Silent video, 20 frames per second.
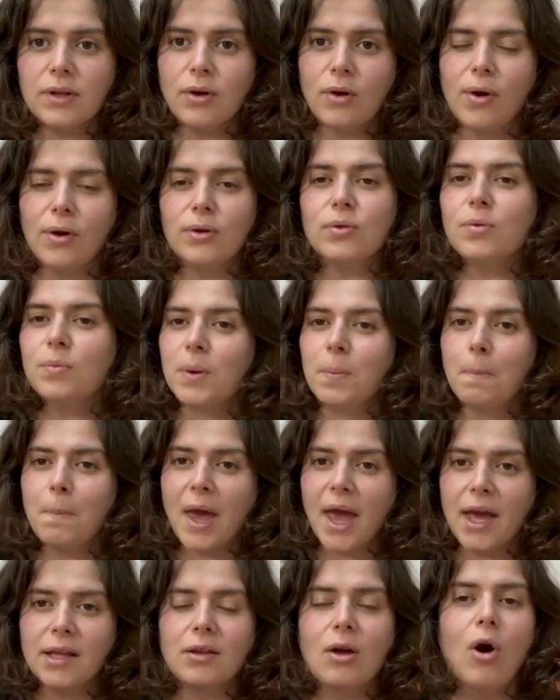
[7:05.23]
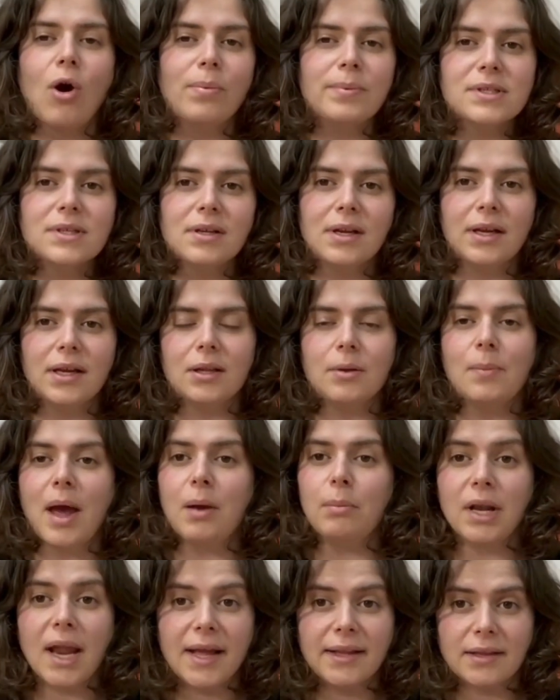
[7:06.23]
going to be made obsolete by
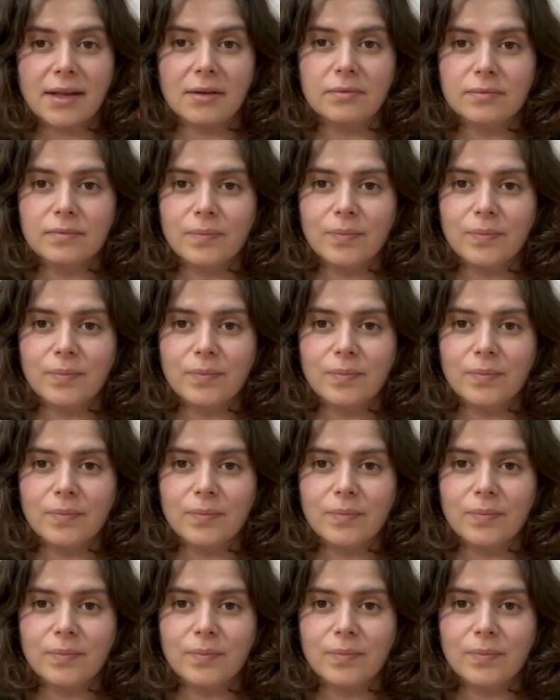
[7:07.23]
Blender?